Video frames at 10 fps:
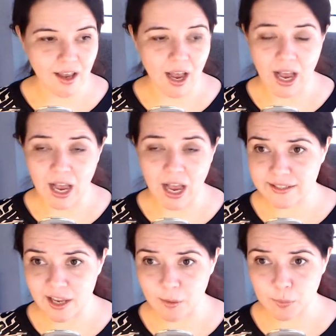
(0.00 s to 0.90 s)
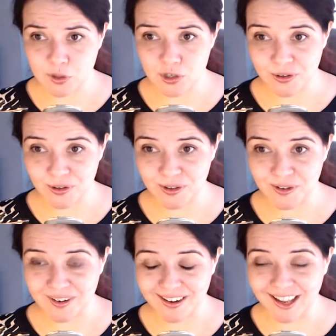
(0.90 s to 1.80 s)
high
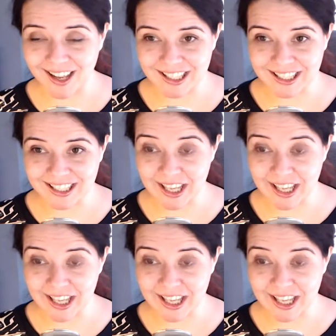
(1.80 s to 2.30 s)
temperature uh,